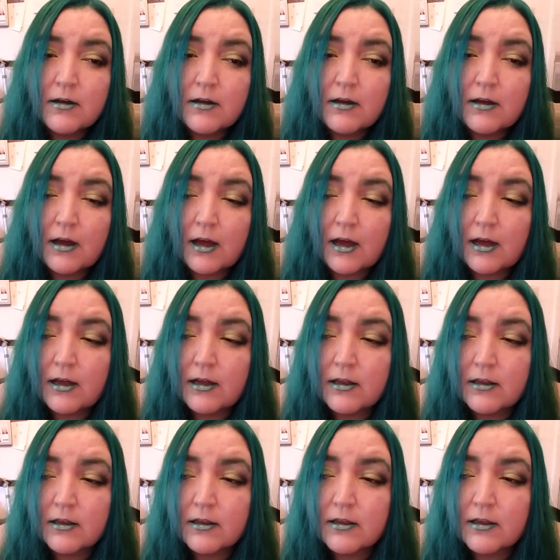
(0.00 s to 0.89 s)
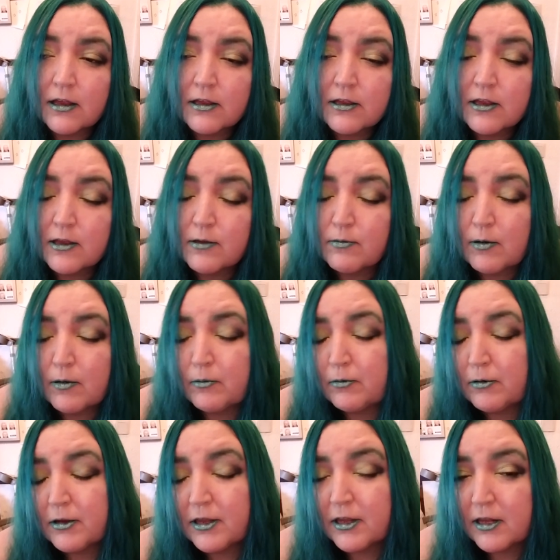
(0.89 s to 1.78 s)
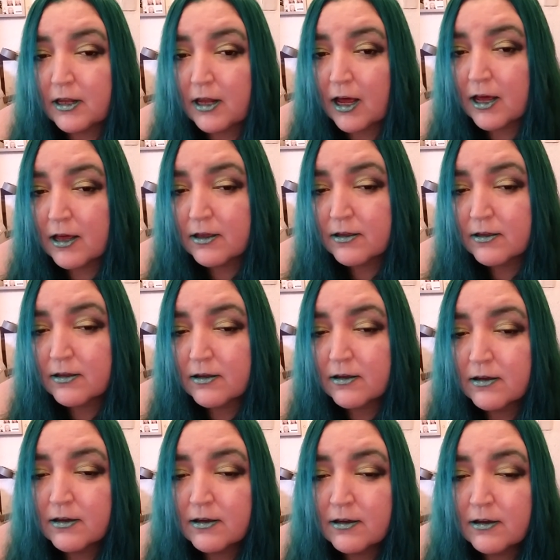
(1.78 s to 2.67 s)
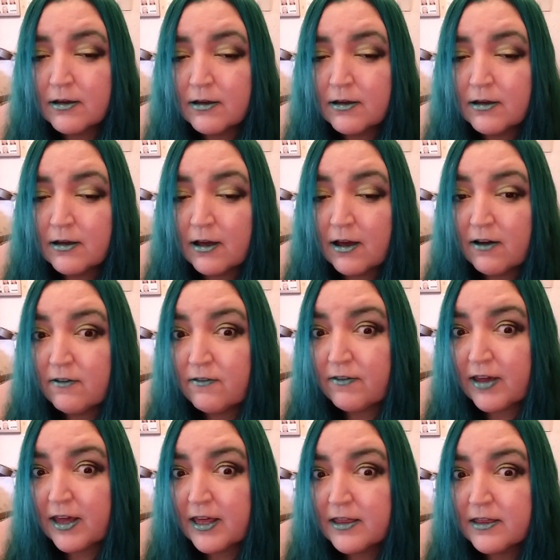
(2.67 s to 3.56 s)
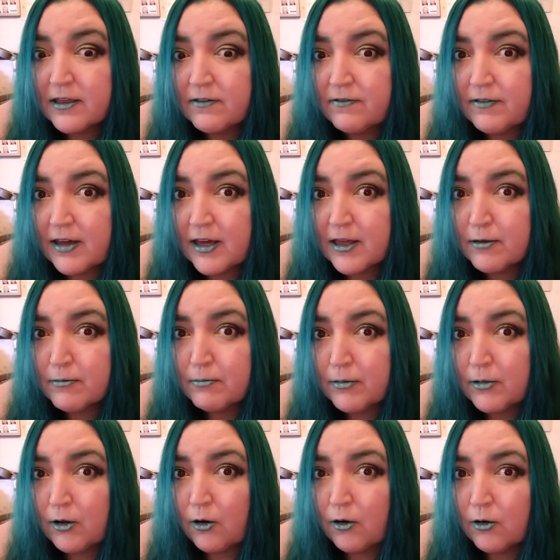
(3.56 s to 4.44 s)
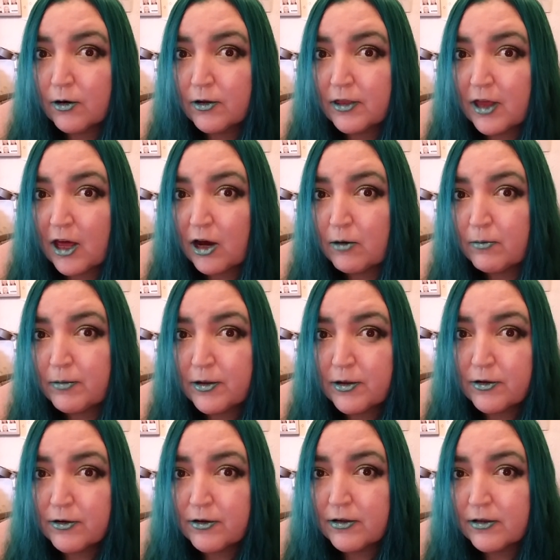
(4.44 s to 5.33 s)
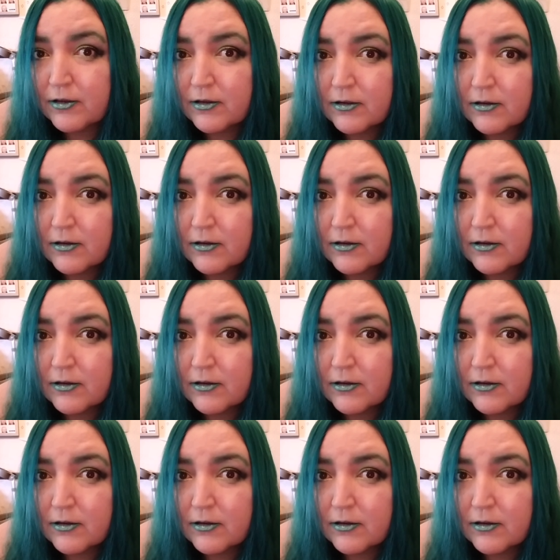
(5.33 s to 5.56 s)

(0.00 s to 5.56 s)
And this is probably the last face-to-face blog that I'll be doing